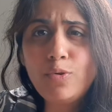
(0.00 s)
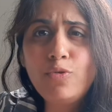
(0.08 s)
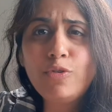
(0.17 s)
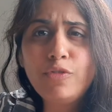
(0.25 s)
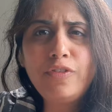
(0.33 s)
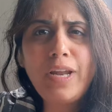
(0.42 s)

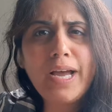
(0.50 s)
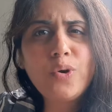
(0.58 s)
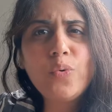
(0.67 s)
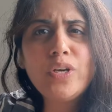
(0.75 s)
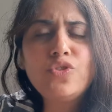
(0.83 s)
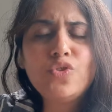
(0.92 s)
proof of
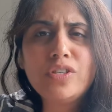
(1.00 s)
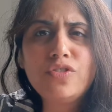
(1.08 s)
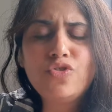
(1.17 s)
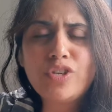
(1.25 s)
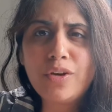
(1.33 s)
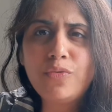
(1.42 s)
language
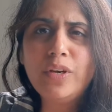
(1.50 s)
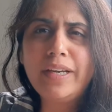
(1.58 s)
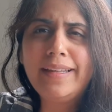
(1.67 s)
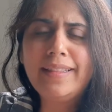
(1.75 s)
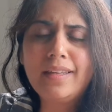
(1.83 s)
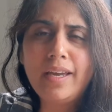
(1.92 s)
is
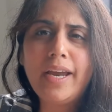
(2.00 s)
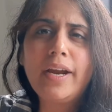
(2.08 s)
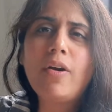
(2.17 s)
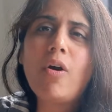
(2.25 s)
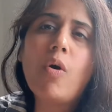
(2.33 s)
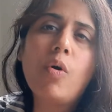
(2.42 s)
generally
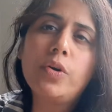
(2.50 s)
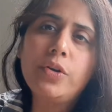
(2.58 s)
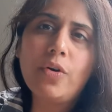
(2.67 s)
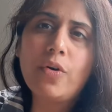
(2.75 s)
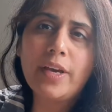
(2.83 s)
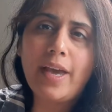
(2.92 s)
there on
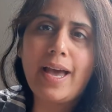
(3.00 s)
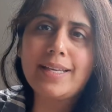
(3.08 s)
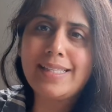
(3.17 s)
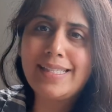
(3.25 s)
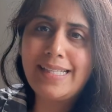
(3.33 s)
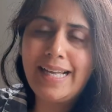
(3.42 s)
your
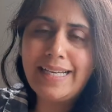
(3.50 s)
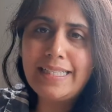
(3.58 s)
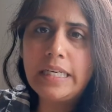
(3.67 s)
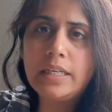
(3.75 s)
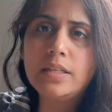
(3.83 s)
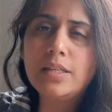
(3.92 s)
CAS
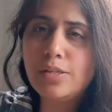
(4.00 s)
letter.